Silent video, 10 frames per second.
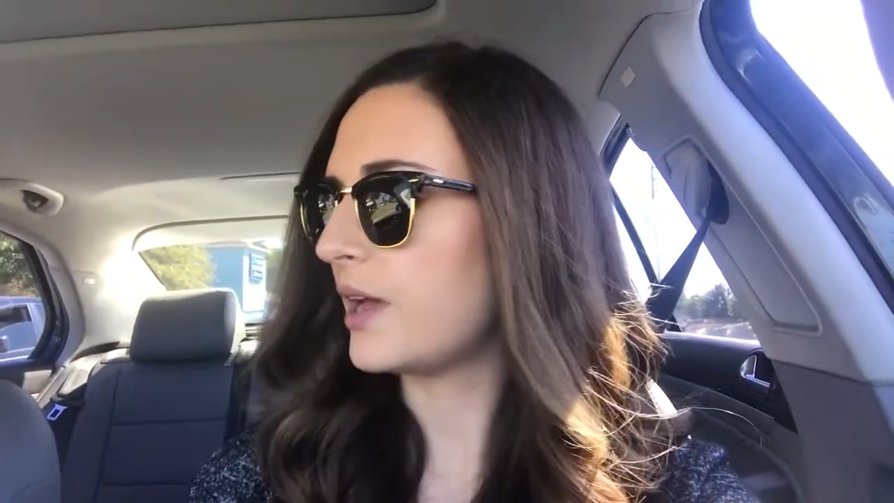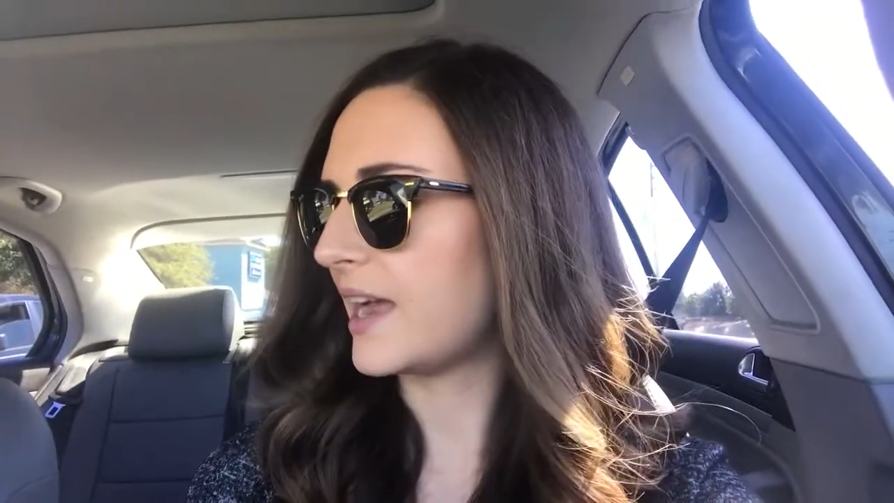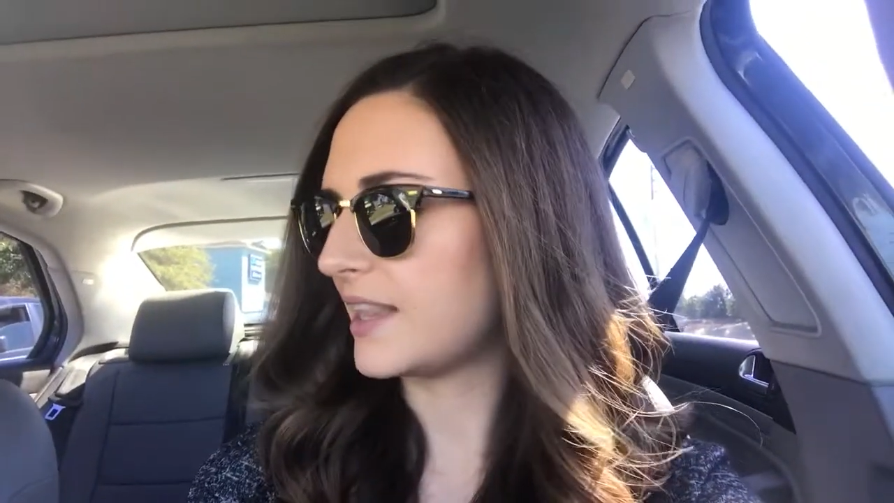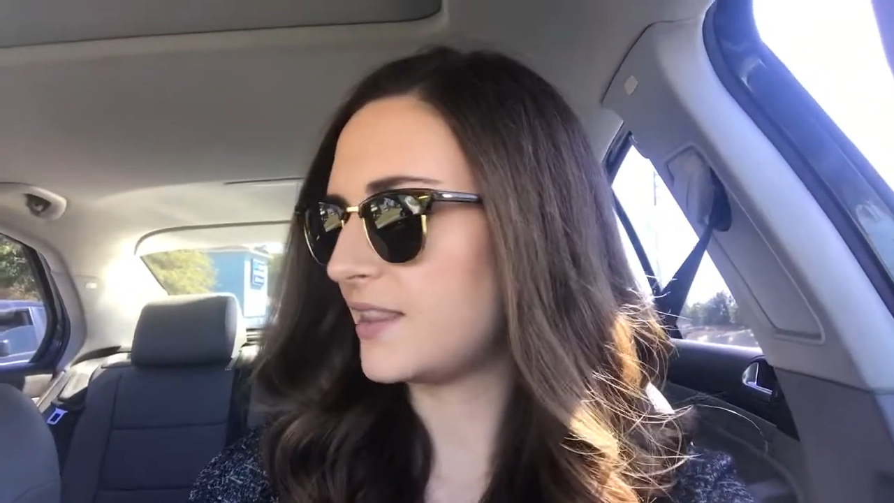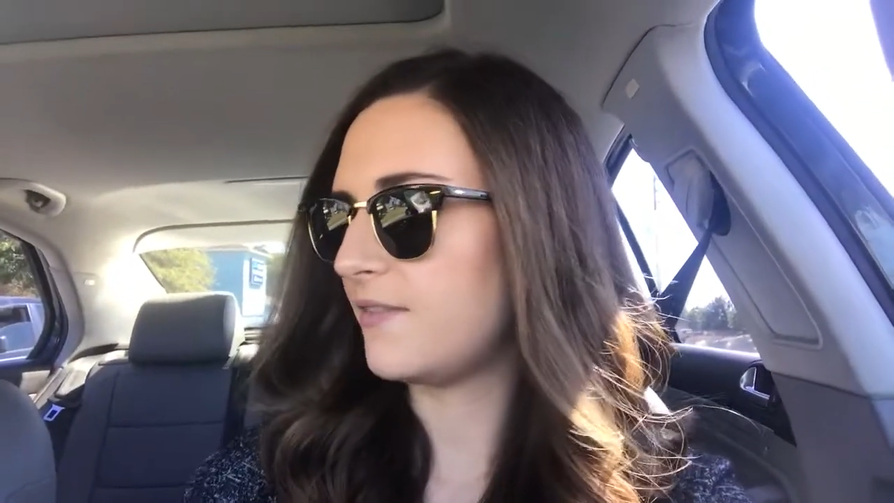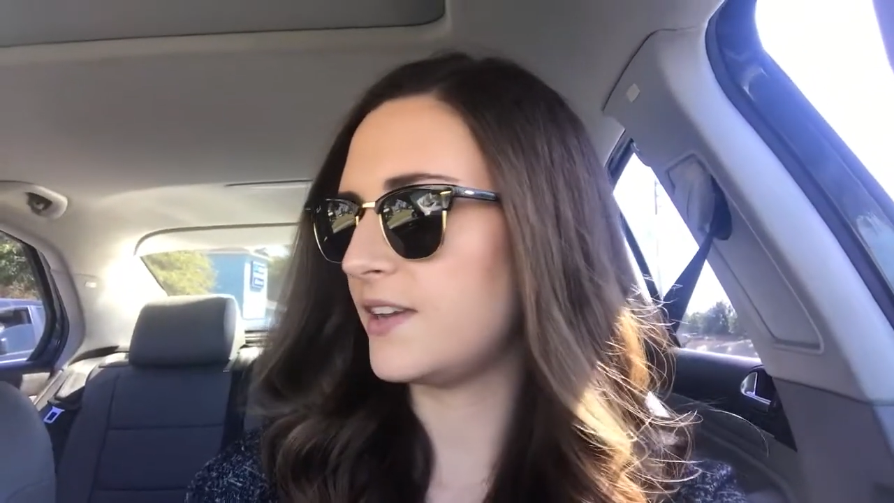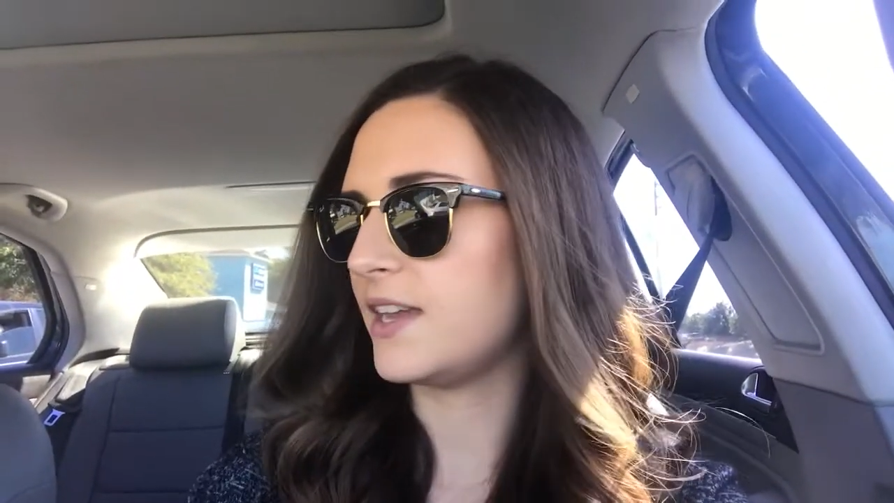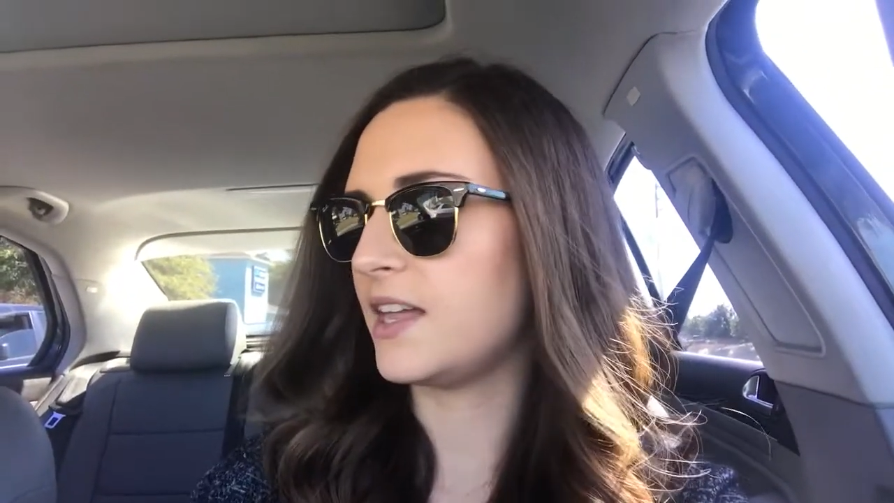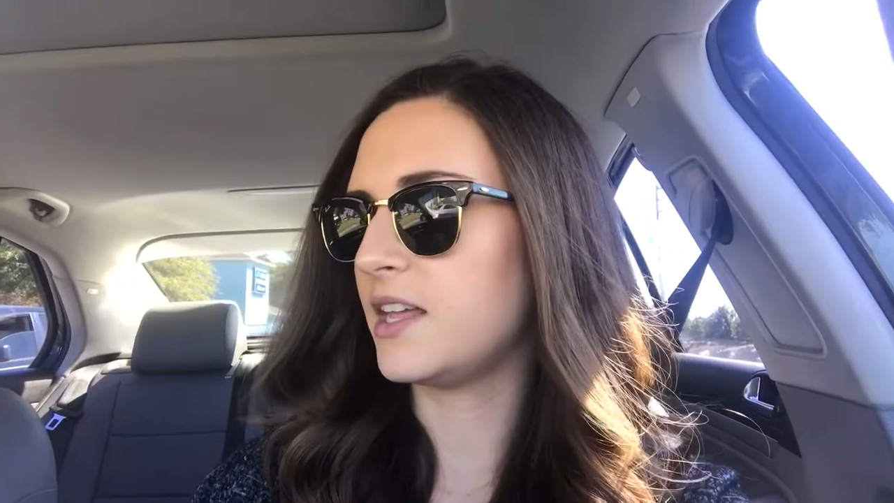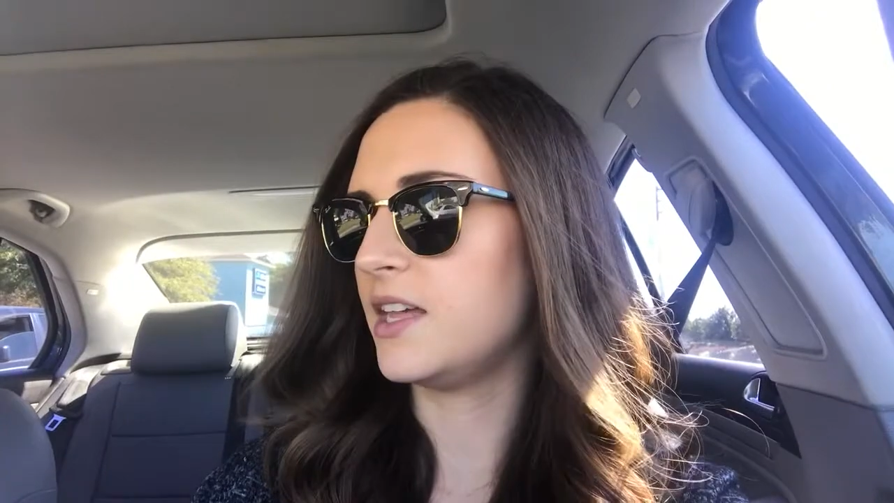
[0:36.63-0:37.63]
I got the
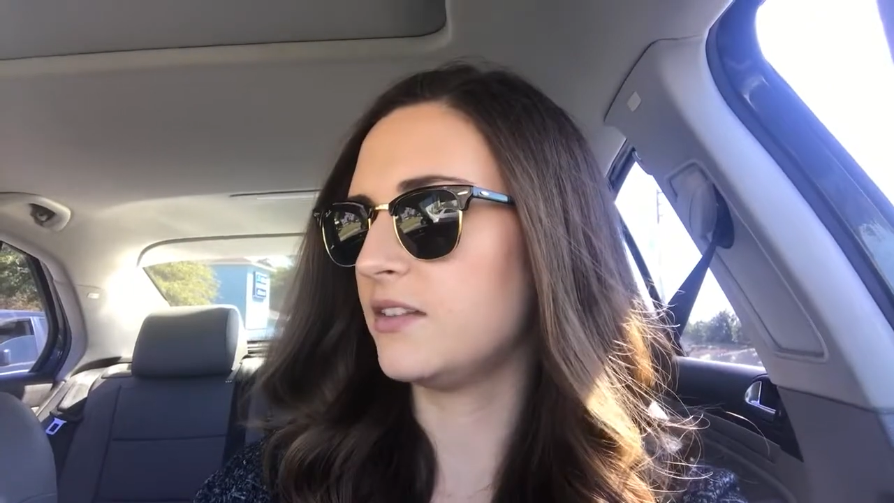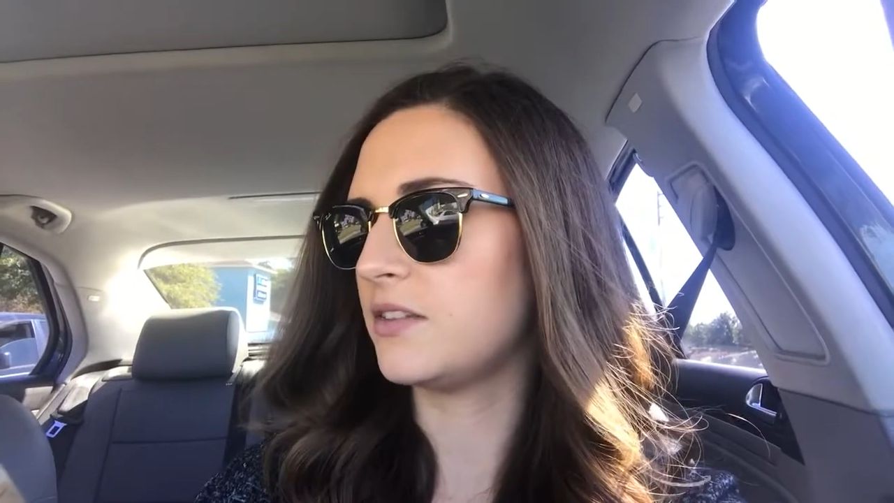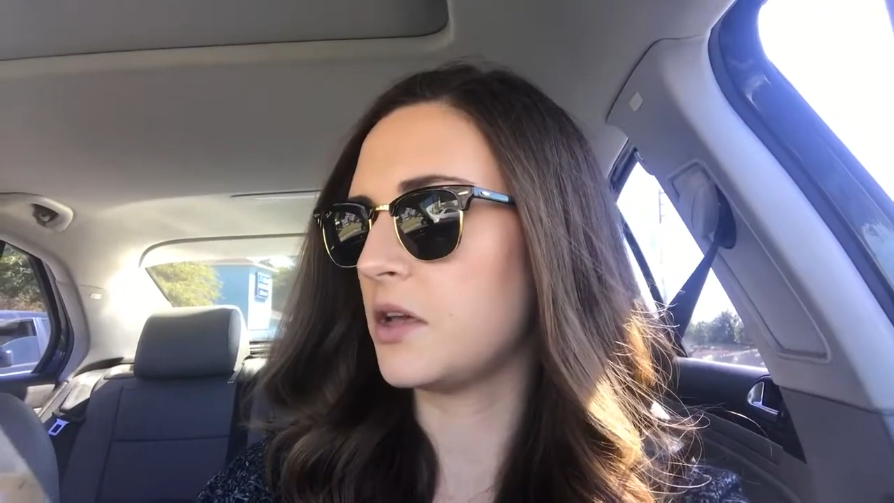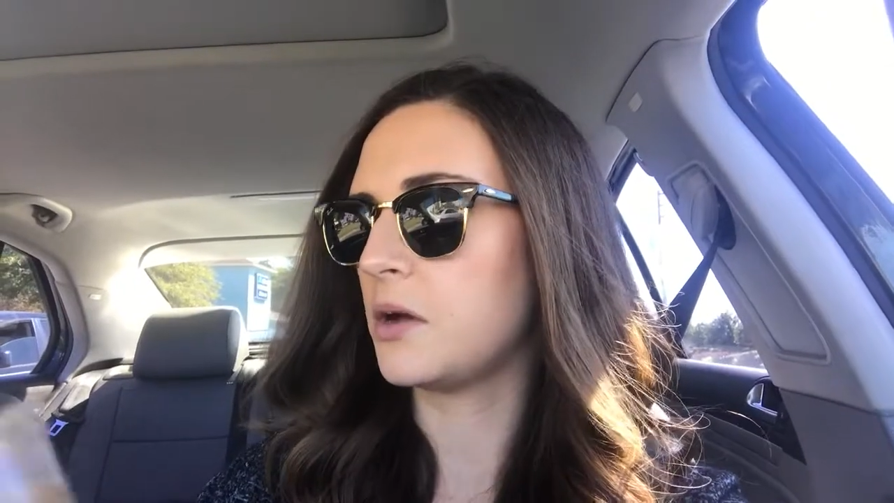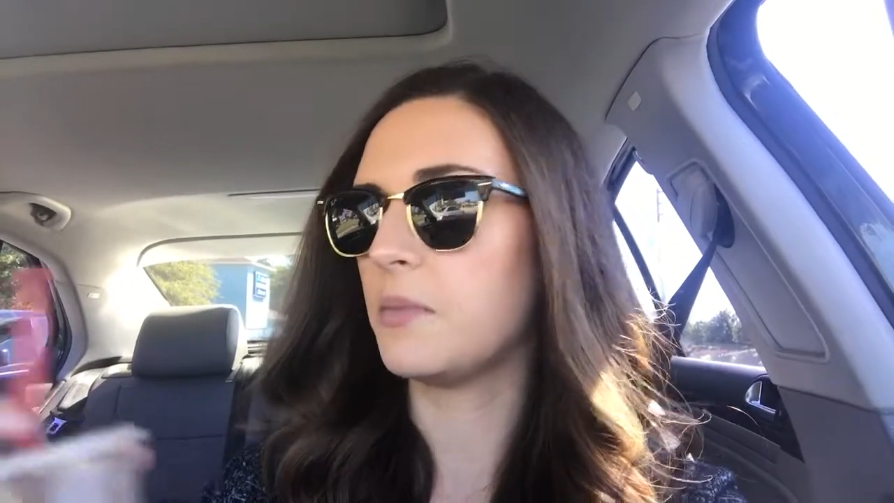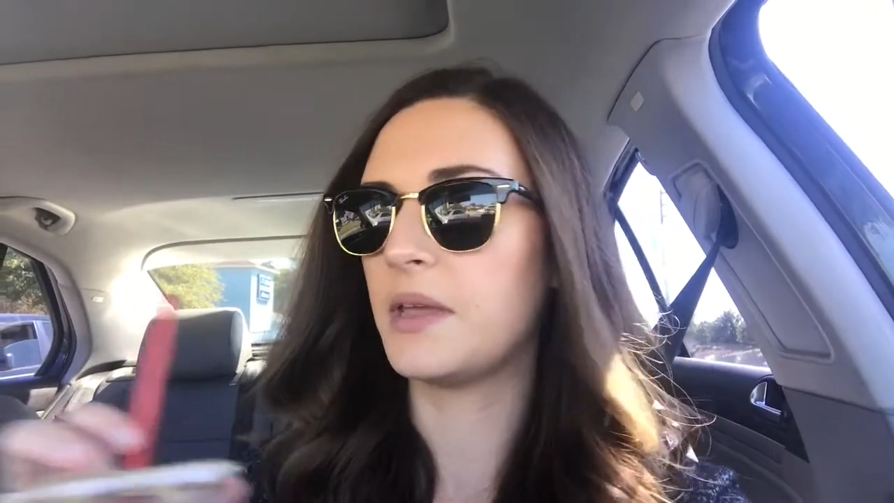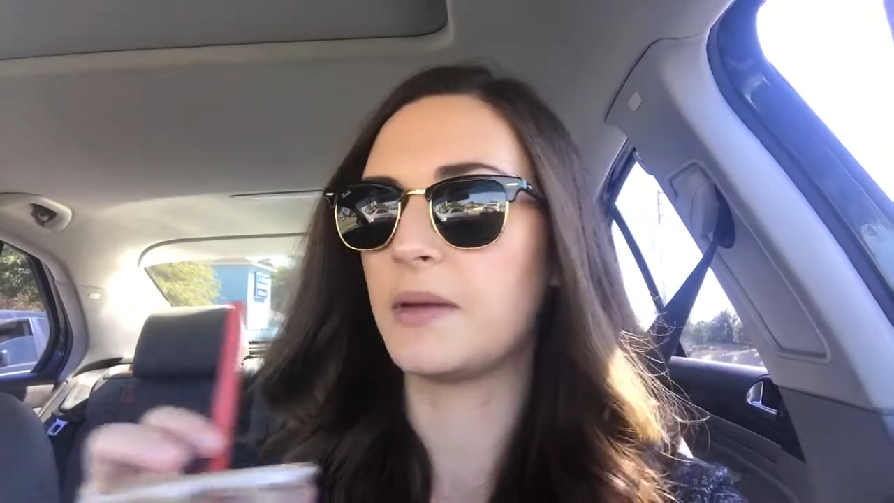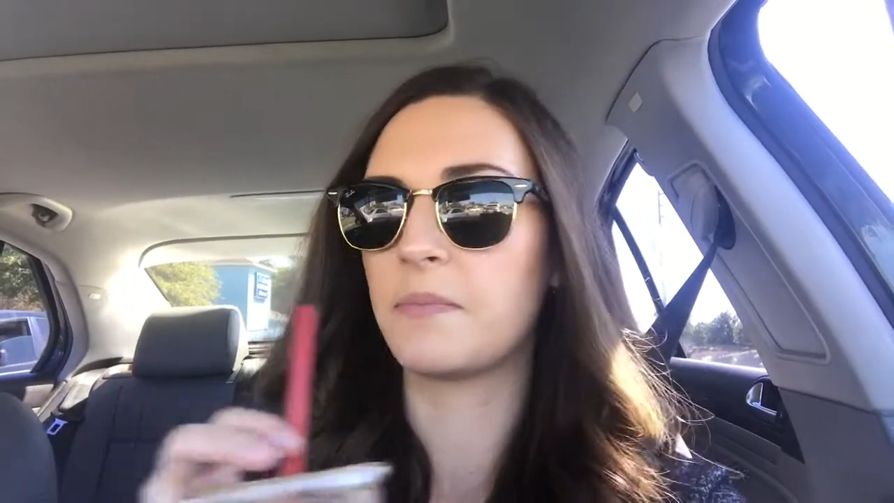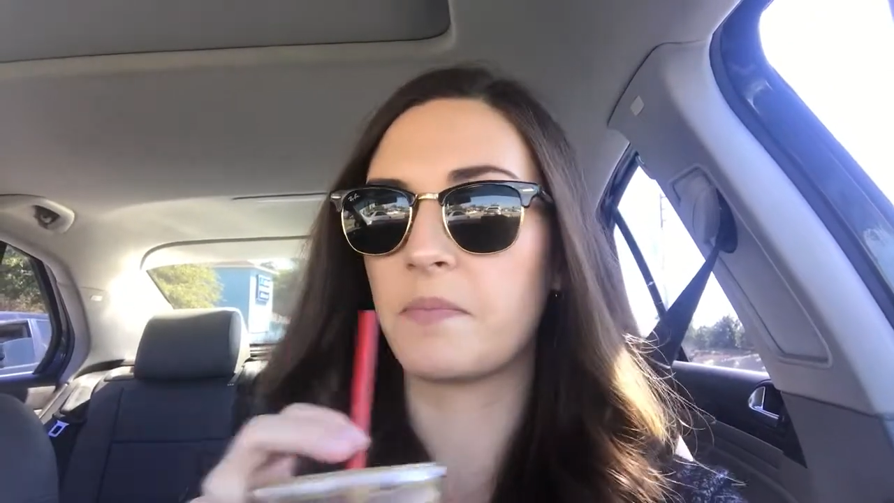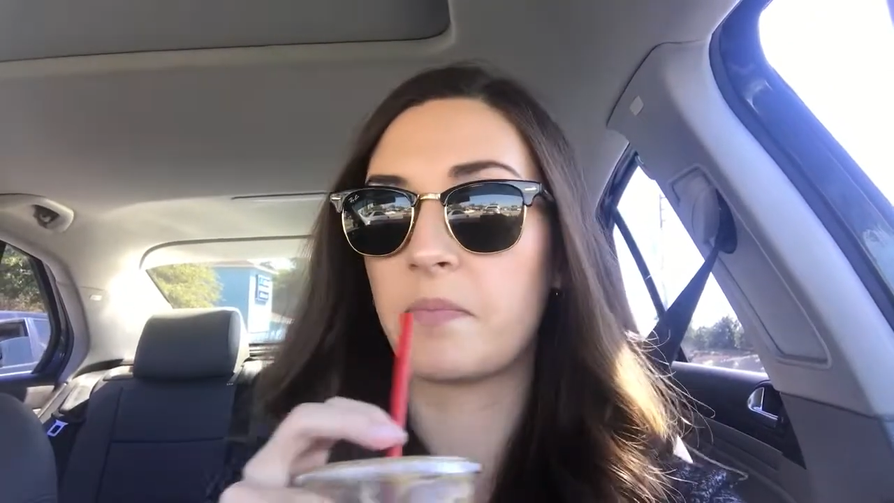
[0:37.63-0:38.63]
vanilla, so, I mean,